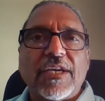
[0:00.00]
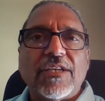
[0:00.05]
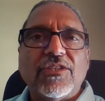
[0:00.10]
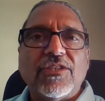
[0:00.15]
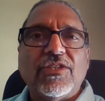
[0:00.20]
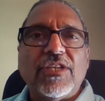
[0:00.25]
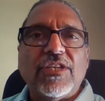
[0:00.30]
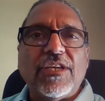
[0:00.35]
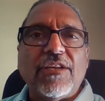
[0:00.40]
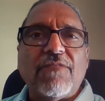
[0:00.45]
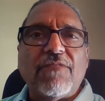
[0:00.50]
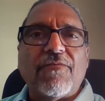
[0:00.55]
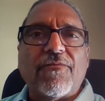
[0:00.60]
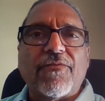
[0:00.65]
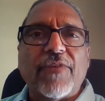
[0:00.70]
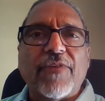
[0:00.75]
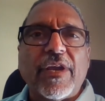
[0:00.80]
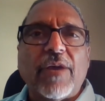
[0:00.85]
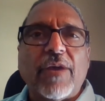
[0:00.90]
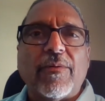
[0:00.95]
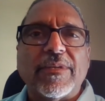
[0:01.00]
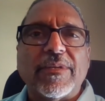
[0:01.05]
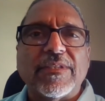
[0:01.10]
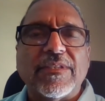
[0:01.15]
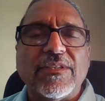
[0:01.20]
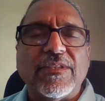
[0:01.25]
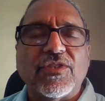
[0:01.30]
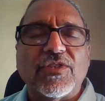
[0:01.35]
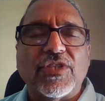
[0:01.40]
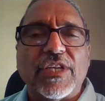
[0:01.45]
Gene
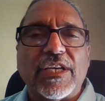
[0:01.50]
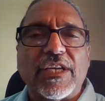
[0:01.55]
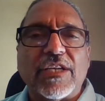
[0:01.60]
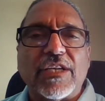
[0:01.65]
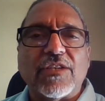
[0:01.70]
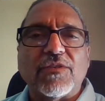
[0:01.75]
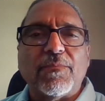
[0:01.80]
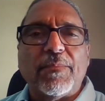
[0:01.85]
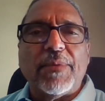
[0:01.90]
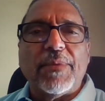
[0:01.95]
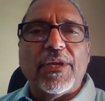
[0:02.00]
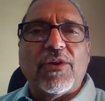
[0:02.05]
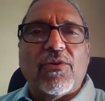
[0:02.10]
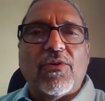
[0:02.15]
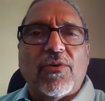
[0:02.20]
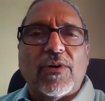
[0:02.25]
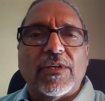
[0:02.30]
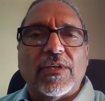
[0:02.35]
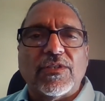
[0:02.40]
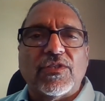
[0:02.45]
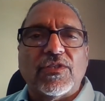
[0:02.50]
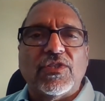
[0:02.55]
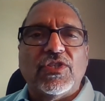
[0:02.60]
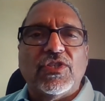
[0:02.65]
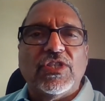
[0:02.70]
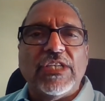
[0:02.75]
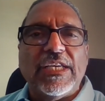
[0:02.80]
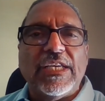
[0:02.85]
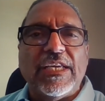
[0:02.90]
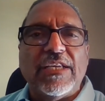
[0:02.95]
frequencies change because
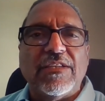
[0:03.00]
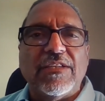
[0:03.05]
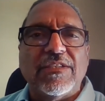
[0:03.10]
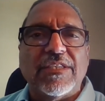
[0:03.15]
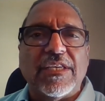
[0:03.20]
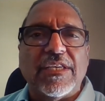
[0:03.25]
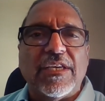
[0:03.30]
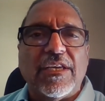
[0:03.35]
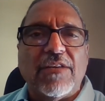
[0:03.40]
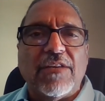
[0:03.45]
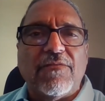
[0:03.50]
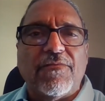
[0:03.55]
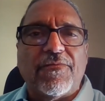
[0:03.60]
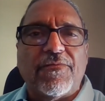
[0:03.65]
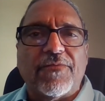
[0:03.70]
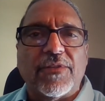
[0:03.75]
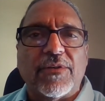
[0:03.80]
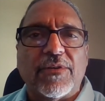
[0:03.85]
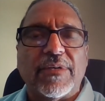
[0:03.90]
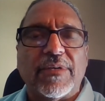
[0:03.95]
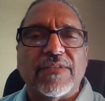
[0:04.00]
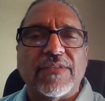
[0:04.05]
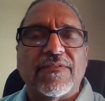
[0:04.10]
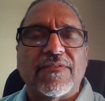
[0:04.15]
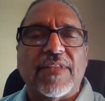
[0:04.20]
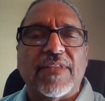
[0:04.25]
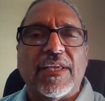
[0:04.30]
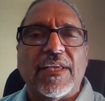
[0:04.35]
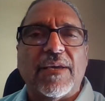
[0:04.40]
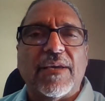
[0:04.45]
genes
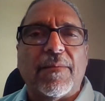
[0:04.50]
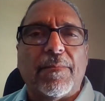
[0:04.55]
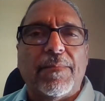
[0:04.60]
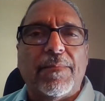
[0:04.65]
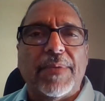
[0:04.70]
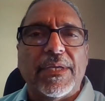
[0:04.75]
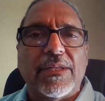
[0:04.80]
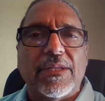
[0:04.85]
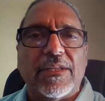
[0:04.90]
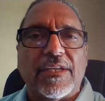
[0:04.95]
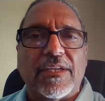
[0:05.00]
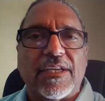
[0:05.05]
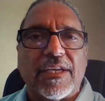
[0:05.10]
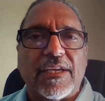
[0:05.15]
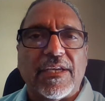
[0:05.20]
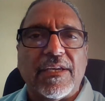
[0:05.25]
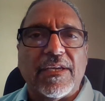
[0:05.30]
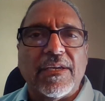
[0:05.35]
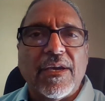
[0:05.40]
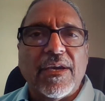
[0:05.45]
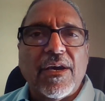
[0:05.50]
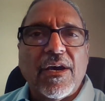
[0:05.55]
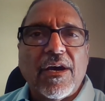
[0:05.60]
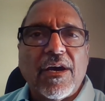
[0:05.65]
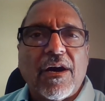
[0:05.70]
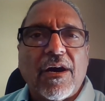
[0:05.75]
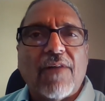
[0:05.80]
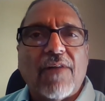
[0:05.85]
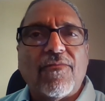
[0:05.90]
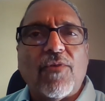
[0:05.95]
influence the ability
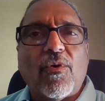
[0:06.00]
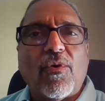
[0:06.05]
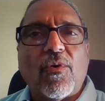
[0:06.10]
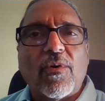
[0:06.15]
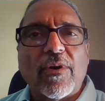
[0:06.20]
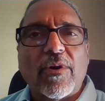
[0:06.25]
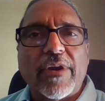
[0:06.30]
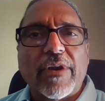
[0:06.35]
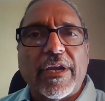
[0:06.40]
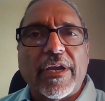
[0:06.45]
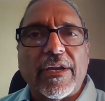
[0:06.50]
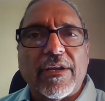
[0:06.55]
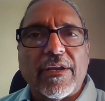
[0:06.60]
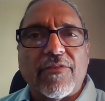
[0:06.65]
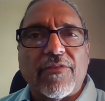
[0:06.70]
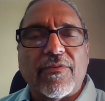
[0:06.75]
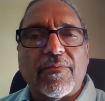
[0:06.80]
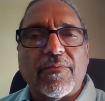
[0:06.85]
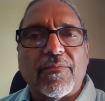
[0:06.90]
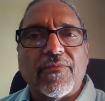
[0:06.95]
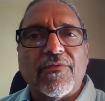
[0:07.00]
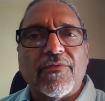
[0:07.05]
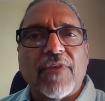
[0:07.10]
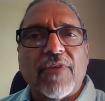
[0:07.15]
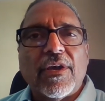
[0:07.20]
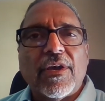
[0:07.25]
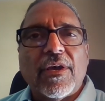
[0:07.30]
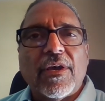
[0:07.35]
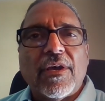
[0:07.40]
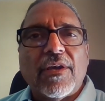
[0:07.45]
of organisms
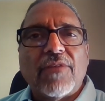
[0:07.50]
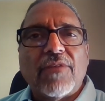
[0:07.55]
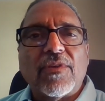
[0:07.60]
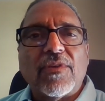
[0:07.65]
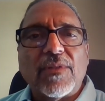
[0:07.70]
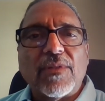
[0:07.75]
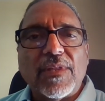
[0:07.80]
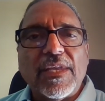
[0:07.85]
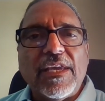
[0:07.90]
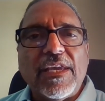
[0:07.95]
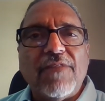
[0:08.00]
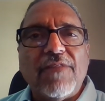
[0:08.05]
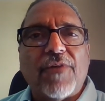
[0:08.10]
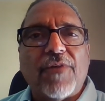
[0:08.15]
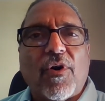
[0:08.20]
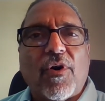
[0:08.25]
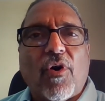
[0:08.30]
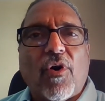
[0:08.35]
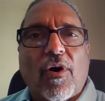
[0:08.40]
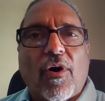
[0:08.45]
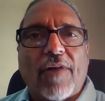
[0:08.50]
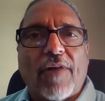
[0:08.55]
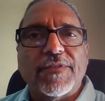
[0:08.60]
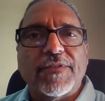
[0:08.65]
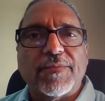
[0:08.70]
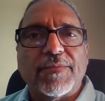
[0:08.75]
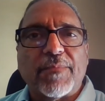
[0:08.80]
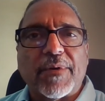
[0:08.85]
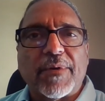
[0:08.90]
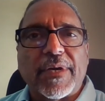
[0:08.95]
to leave
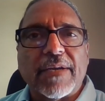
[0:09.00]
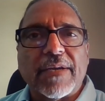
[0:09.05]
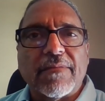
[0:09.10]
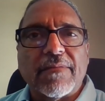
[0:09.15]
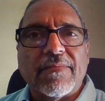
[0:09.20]
offspring.